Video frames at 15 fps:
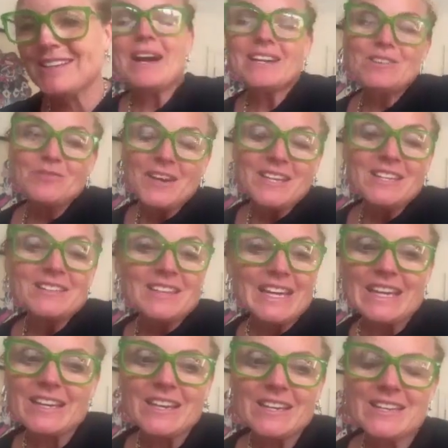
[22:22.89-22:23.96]
And if
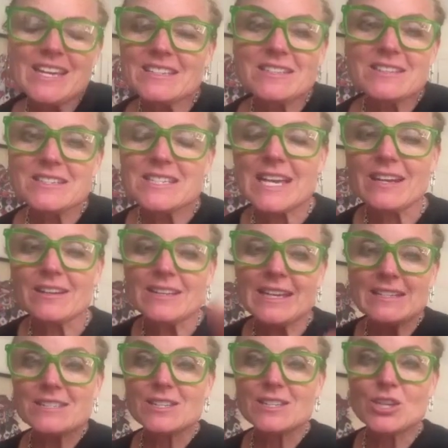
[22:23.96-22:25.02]
anything, at the end of the day, I
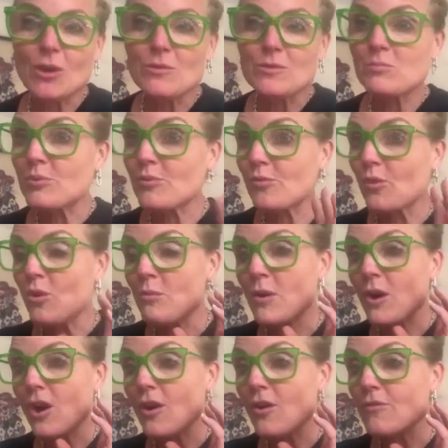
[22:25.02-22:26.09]
get to go and
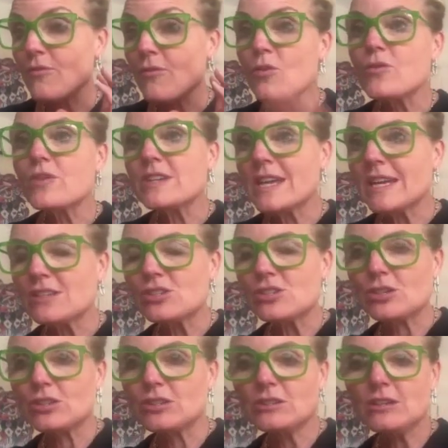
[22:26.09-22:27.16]
perform for the
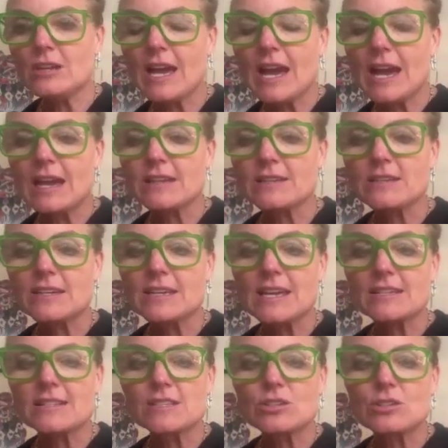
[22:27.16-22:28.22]
nation, and I
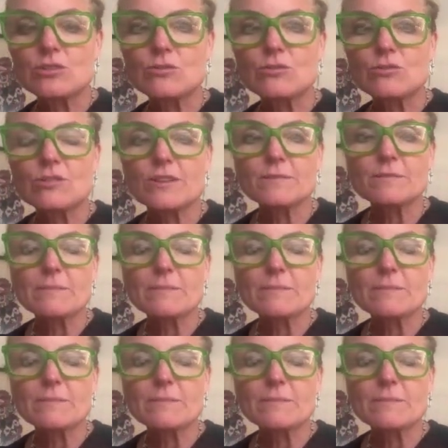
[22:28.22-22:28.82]
get to